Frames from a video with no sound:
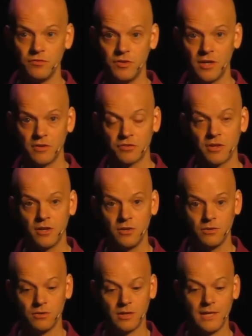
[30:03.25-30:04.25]
VS
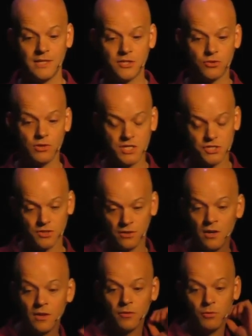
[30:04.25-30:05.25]
Code integration.
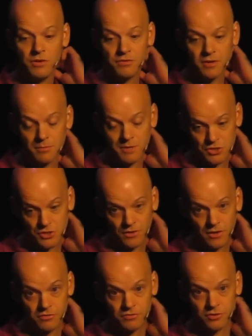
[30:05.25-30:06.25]
The reason I mention
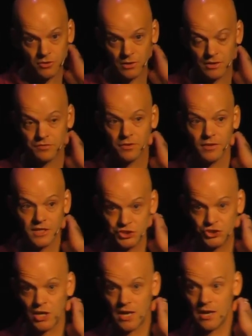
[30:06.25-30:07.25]
those two is that they
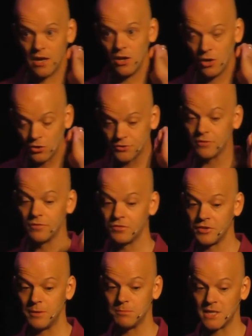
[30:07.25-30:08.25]
share a lot of the
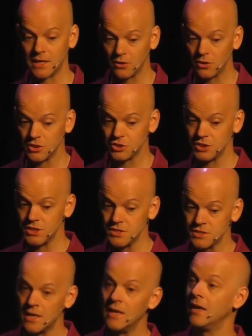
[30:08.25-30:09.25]
same
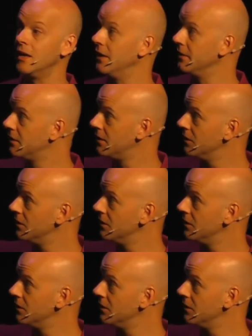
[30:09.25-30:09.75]
technologies, and